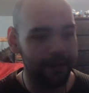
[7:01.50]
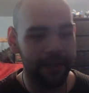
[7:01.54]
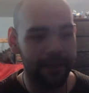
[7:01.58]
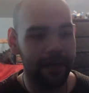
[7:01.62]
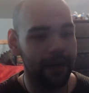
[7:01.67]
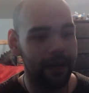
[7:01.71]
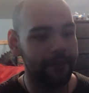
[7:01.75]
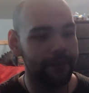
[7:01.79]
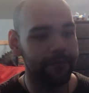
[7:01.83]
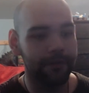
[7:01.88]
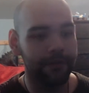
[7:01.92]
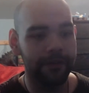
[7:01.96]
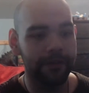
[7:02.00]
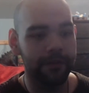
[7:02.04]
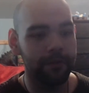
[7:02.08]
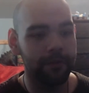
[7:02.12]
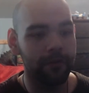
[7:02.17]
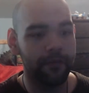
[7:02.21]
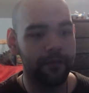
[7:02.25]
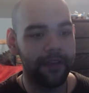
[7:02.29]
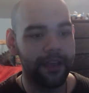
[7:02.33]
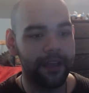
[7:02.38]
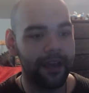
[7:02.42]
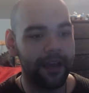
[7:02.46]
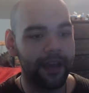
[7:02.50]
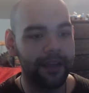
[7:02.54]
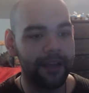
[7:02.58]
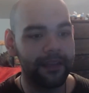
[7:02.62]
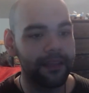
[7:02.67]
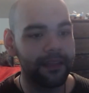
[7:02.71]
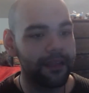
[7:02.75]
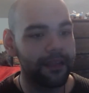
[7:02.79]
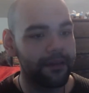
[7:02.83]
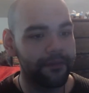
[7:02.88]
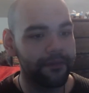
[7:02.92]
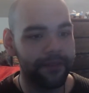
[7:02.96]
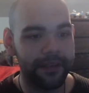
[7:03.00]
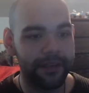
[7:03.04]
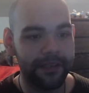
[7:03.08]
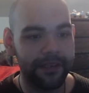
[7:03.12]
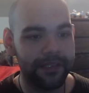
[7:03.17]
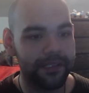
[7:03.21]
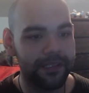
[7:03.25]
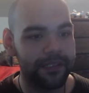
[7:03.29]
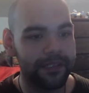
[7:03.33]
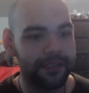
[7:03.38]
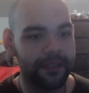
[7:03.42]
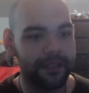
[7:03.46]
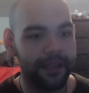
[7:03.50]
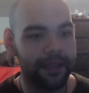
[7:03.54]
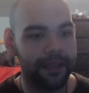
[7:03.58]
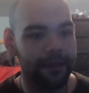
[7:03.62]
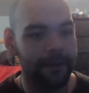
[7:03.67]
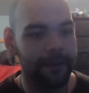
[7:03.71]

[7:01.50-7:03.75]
hyped for this movie. I love this. Like,